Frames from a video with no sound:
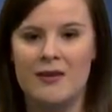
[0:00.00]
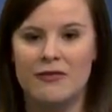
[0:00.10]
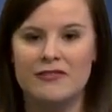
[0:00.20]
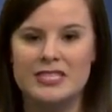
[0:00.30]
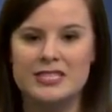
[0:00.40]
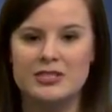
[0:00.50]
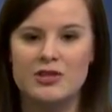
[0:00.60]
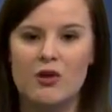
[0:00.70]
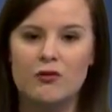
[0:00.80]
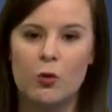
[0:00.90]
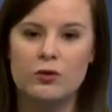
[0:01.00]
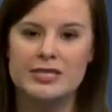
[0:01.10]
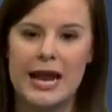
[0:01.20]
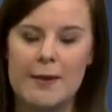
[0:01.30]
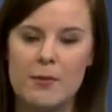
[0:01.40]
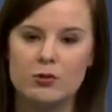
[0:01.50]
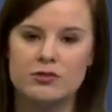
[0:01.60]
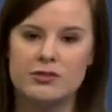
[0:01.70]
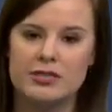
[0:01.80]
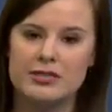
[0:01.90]
56 though for today,
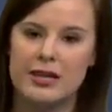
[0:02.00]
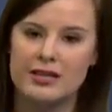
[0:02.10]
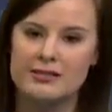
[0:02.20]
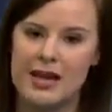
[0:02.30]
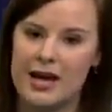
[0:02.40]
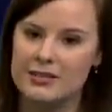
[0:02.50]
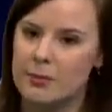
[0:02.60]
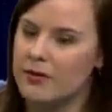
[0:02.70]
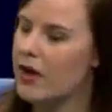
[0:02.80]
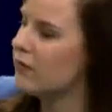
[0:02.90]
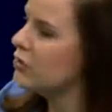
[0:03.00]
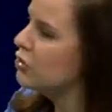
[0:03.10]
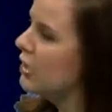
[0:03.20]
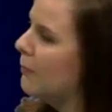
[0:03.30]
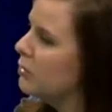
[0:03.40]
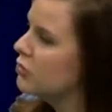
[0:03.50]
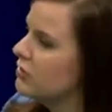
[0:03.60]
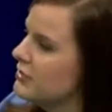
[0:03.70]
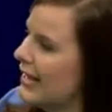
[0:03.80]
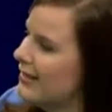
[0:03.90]
mostly sunny skies, above average
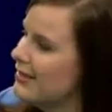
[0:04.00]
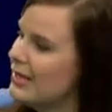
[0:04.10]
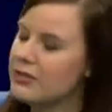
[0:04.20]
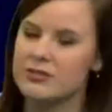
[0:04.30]
temperatures and clear